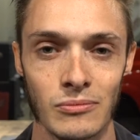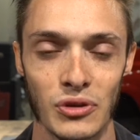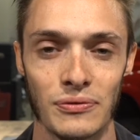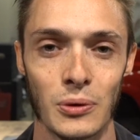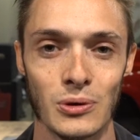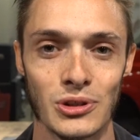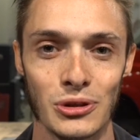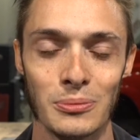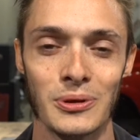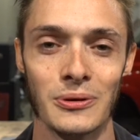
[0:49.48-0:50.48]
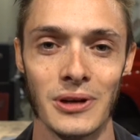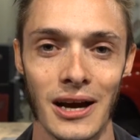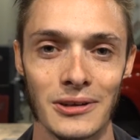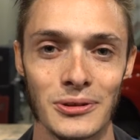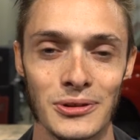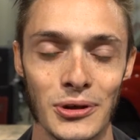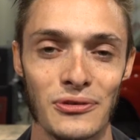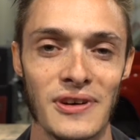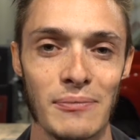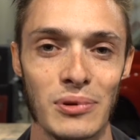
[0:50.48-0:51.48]
with Ford Super Duty axles,
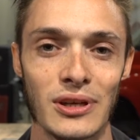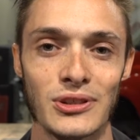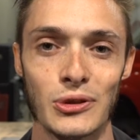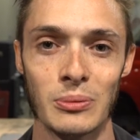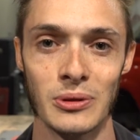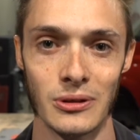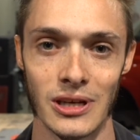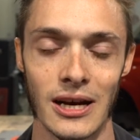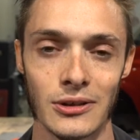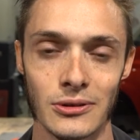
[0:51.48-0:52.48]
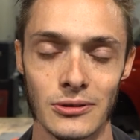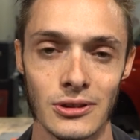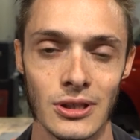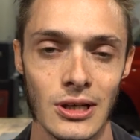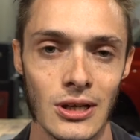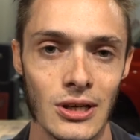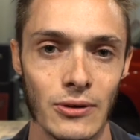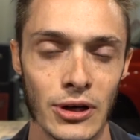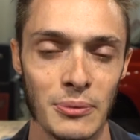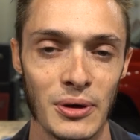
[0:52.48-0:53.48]
05 plus Super Duty axles.
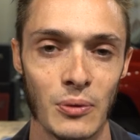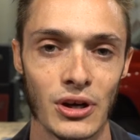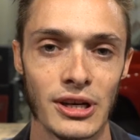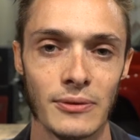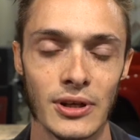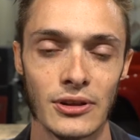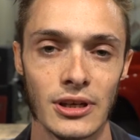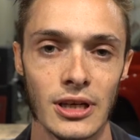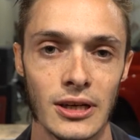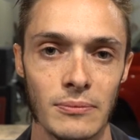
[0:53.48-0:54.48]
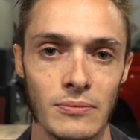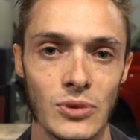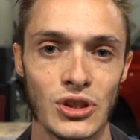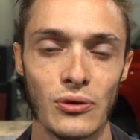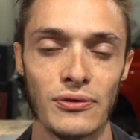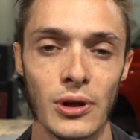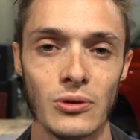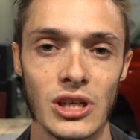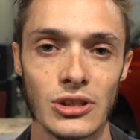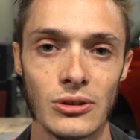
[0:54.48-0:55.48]
We're going to be working with
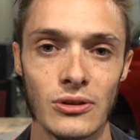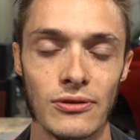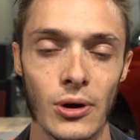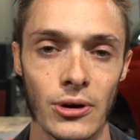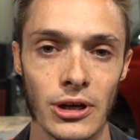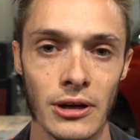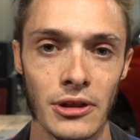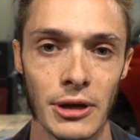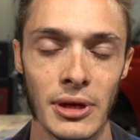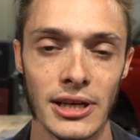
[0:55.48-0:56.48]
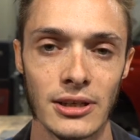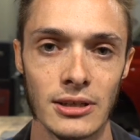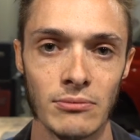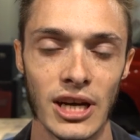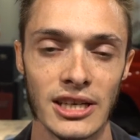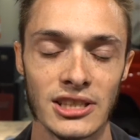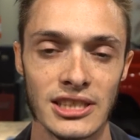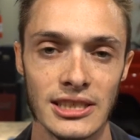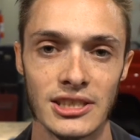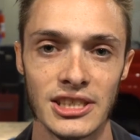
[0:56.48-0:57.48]
SoFlo Diesel in Florida. They make a nice
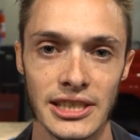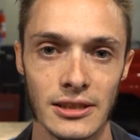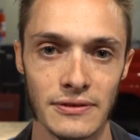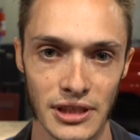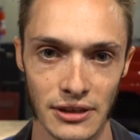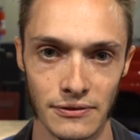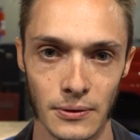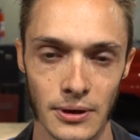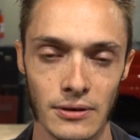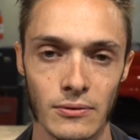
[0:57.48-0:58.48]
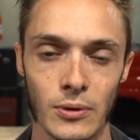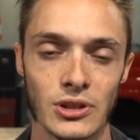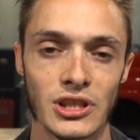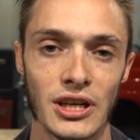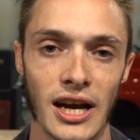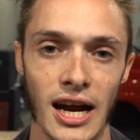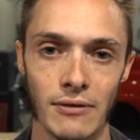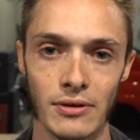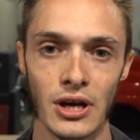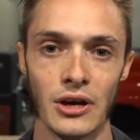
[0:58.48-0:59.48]
CNC lift kit for it, where it's going to
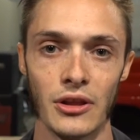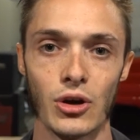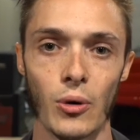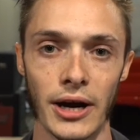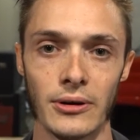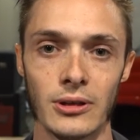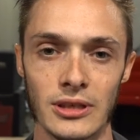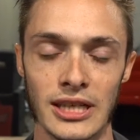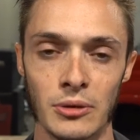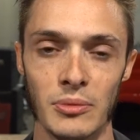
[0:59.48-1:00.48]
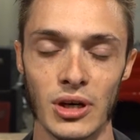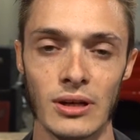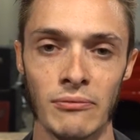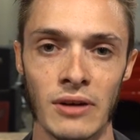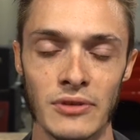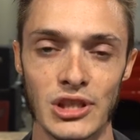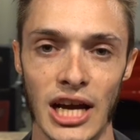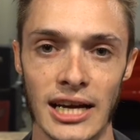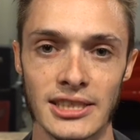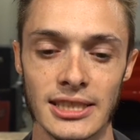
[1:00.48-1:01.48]
have the cradle in the middle of the
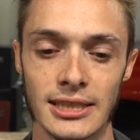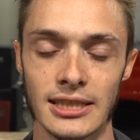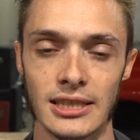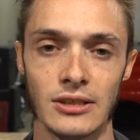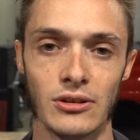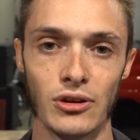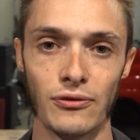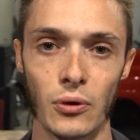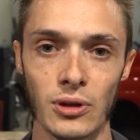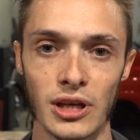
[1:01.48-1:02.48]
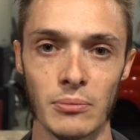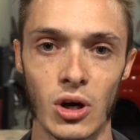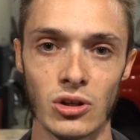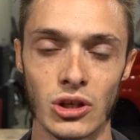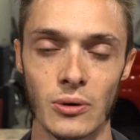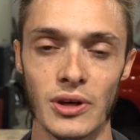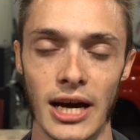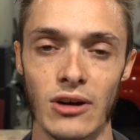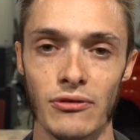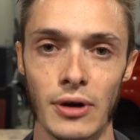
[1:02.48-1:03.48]
chassis, and then the 4-link bars going
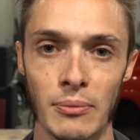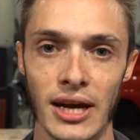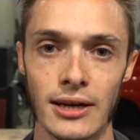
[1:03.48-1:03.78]
down from